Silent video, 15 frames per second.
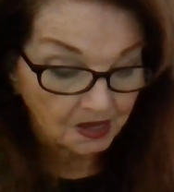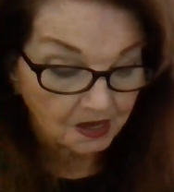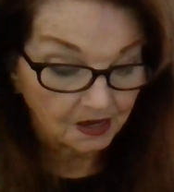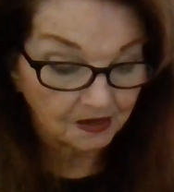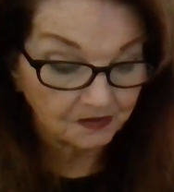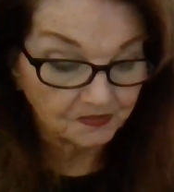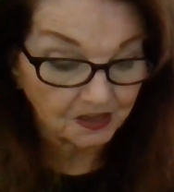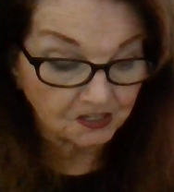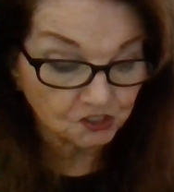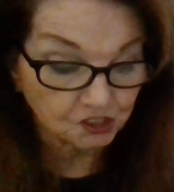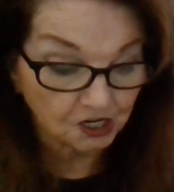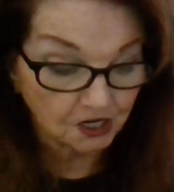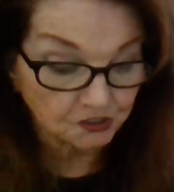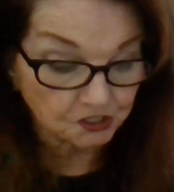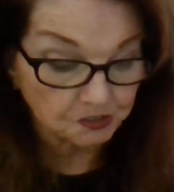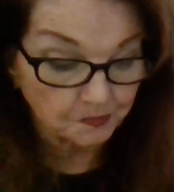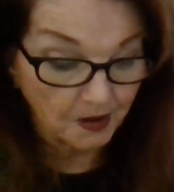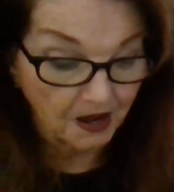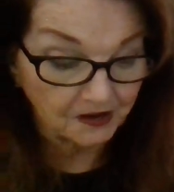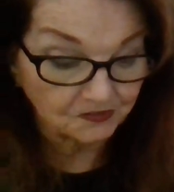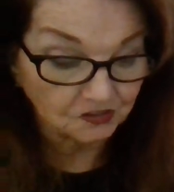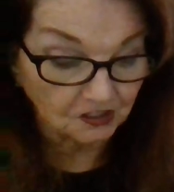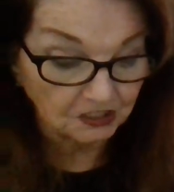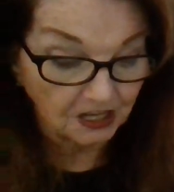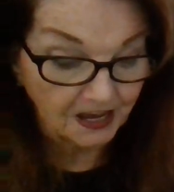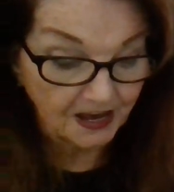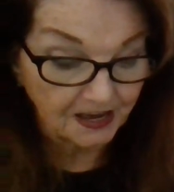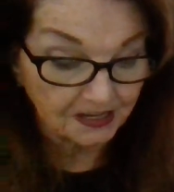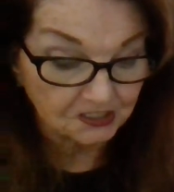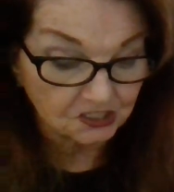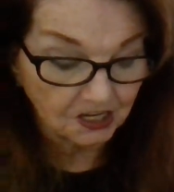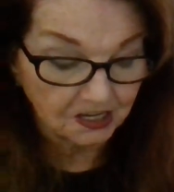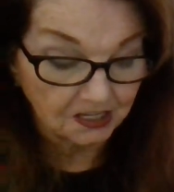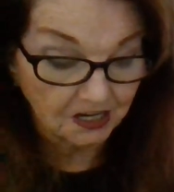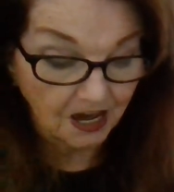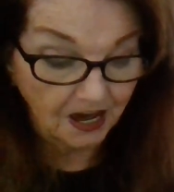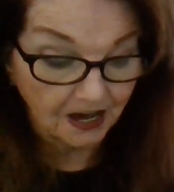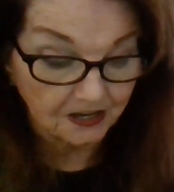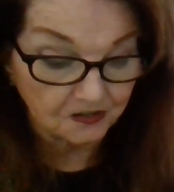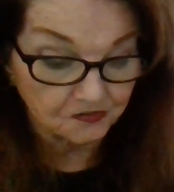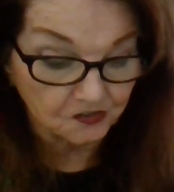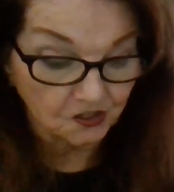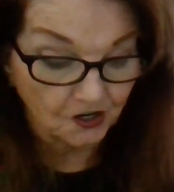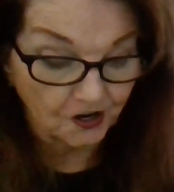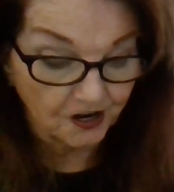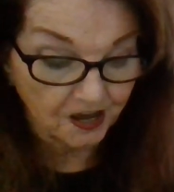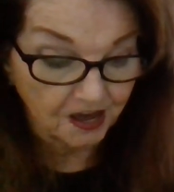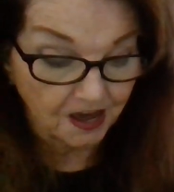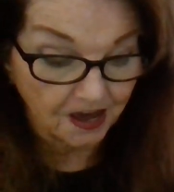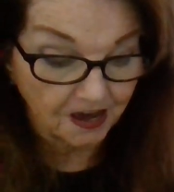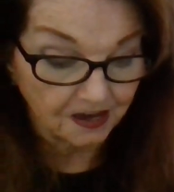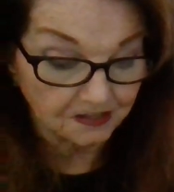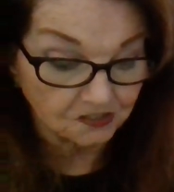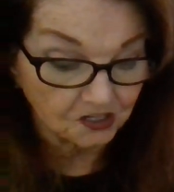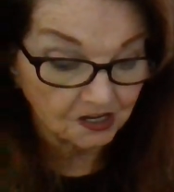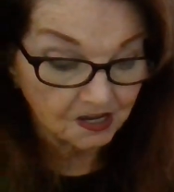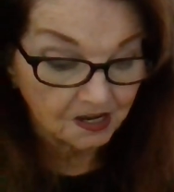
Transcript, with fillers: And they shall smite the land, and out of their hand